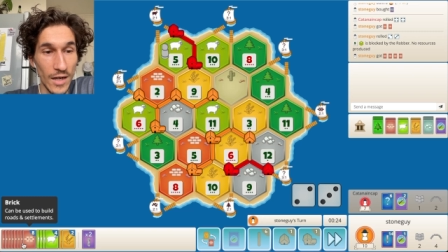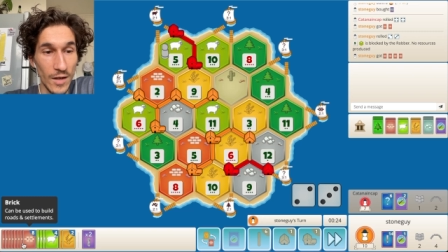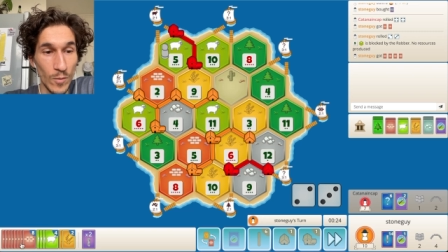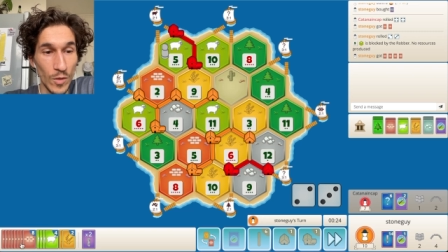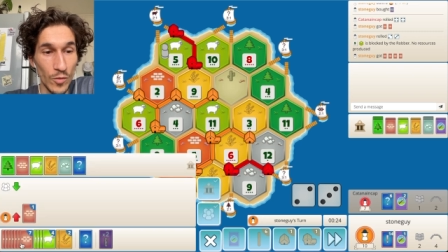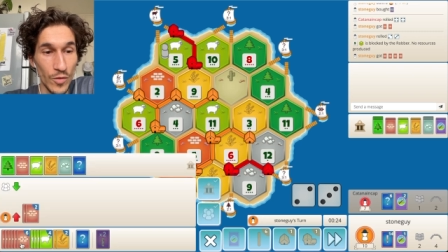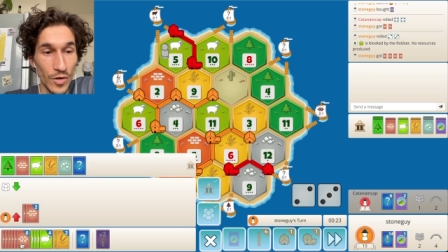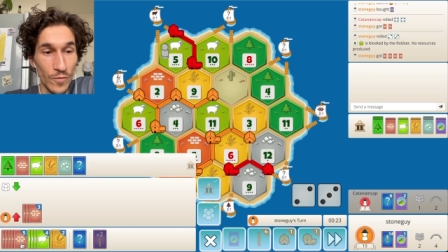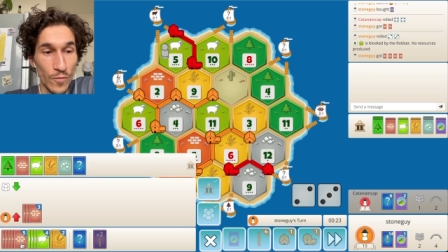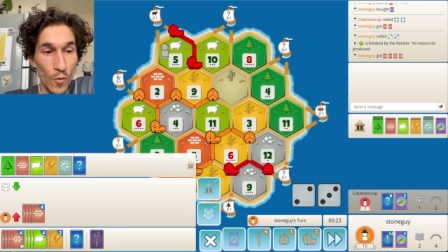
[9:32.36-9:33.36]
One, two, three,
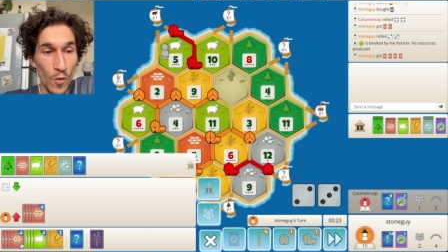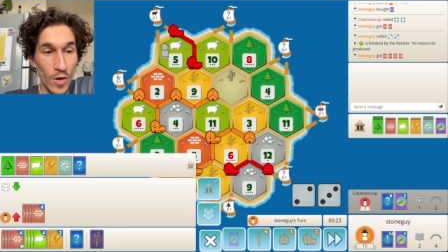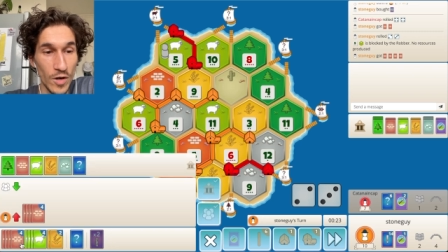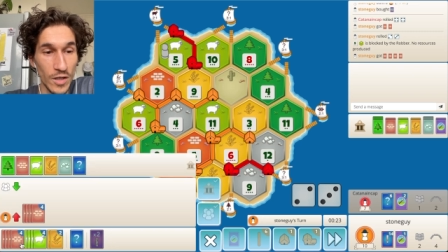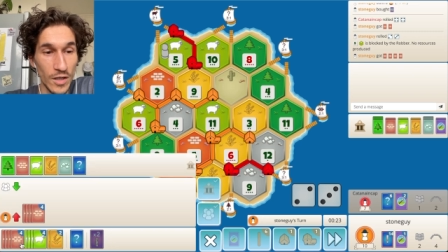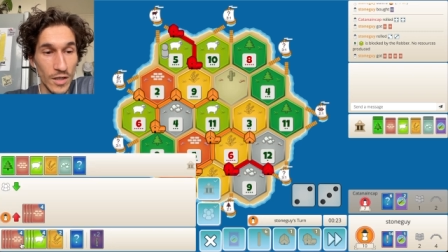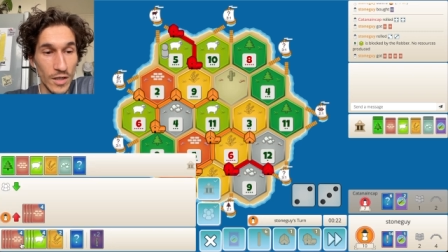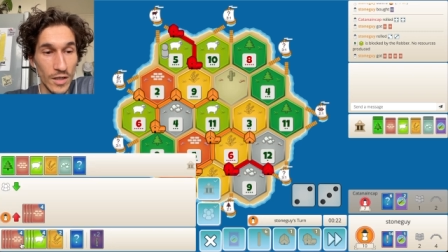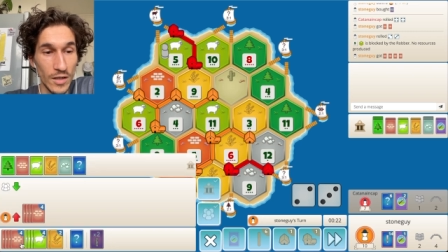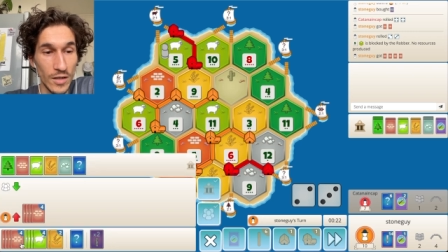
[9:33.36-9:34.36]
four
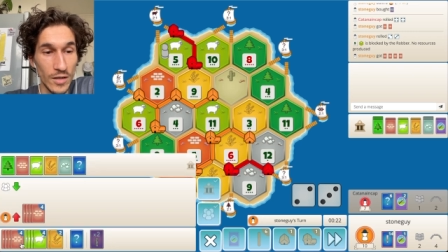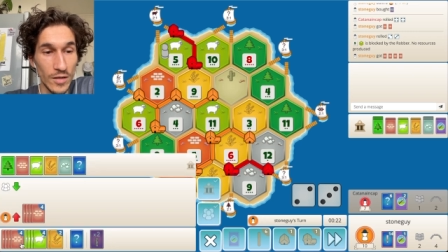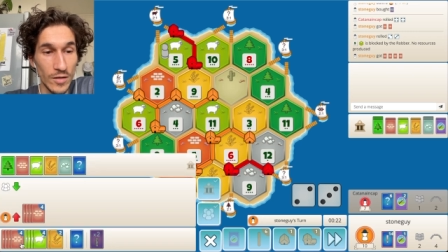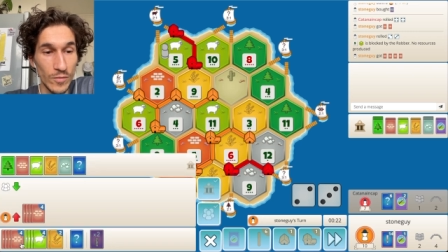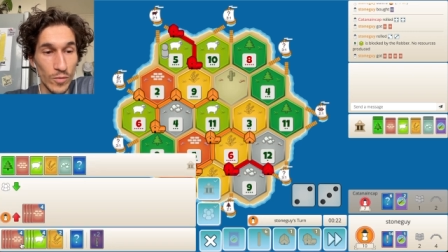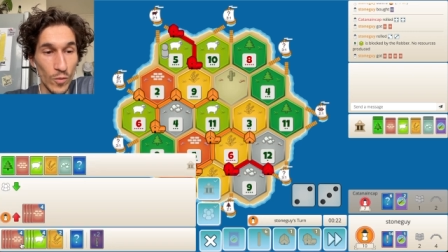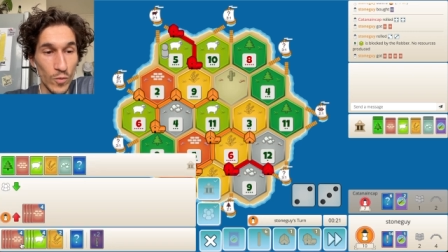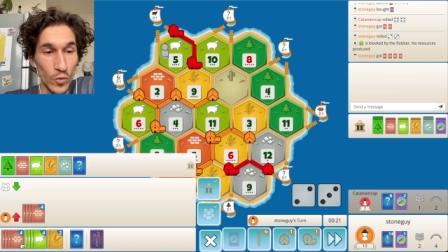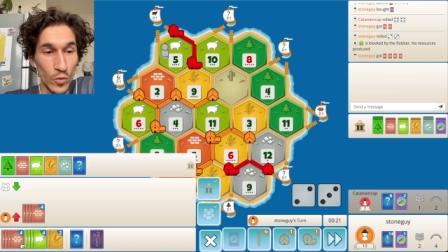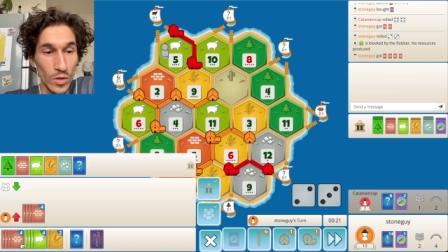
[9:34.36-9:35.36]
for wood,